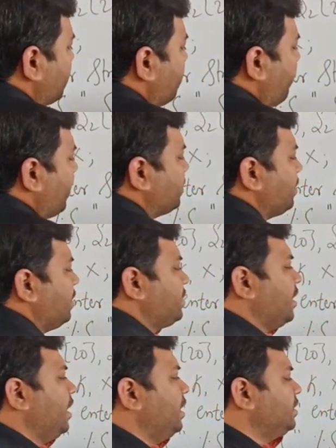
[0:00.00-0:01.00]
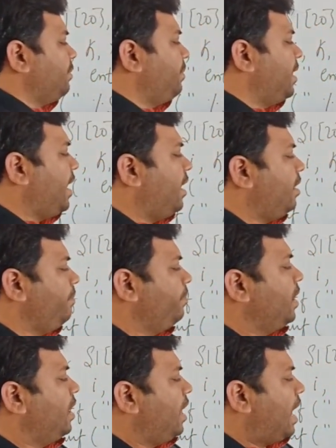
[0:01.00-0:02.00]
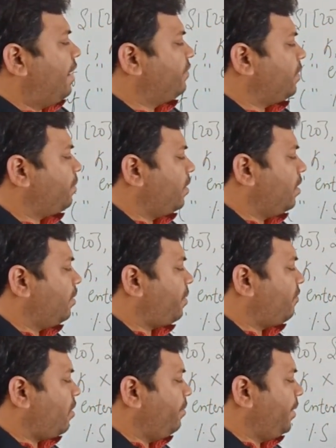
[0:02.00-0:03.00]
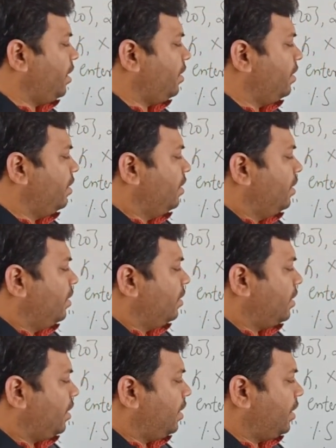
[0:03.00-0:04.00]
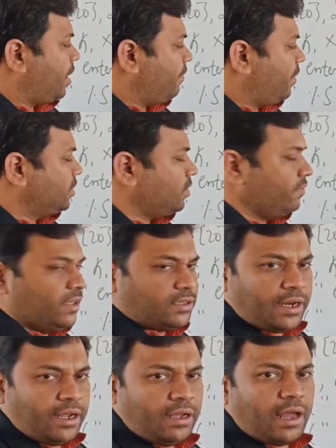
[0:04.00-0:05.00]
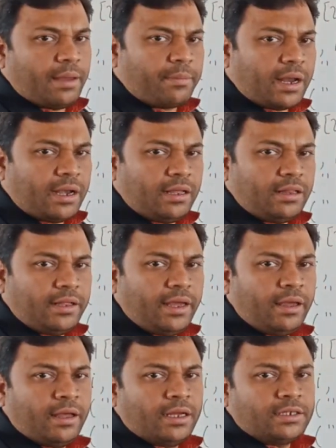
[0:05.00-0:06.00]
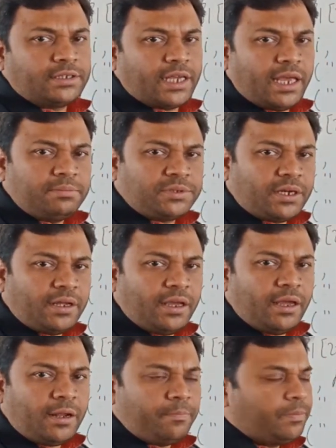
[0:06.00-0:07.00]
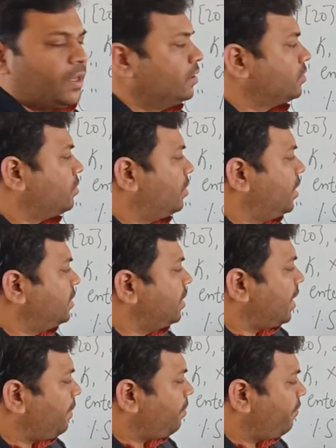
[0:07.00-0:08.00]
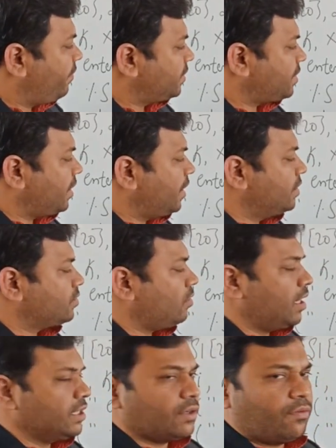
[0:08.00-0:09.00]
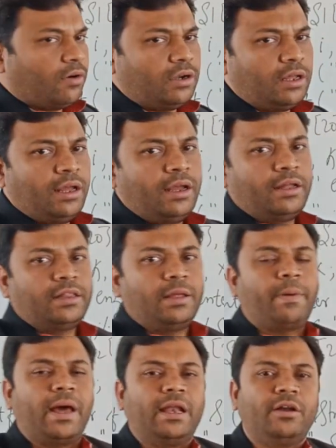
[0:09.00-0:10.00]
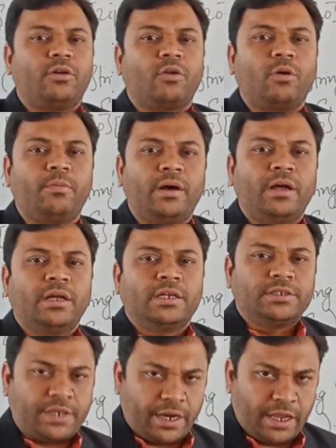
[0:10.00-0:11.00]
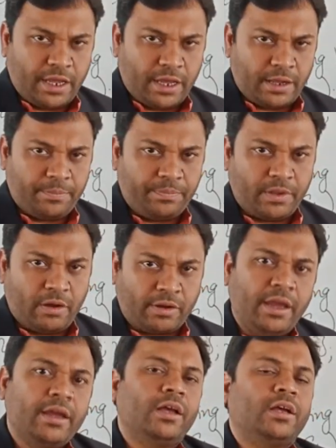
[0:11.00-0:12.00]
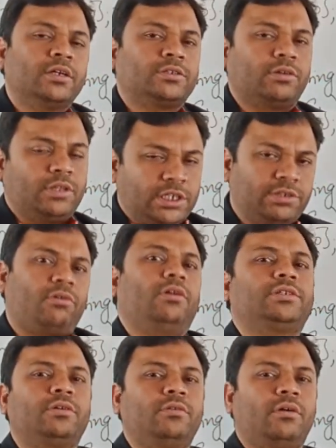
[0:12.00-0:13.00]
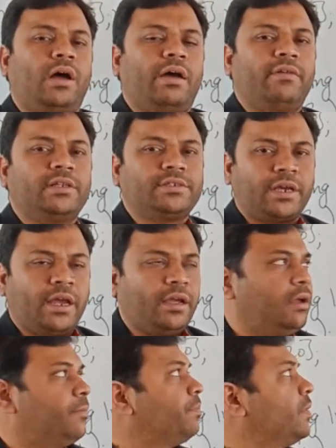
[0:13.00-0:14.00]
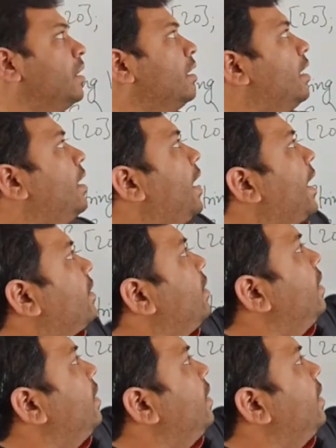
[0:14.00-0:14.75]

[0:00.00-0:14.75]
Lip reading: So the original string is Malayalam. After performing the reverse of the string, I am getting the same string here. So this type of a string is called as a what? The palindrome string here. Okay. So this one also I will check like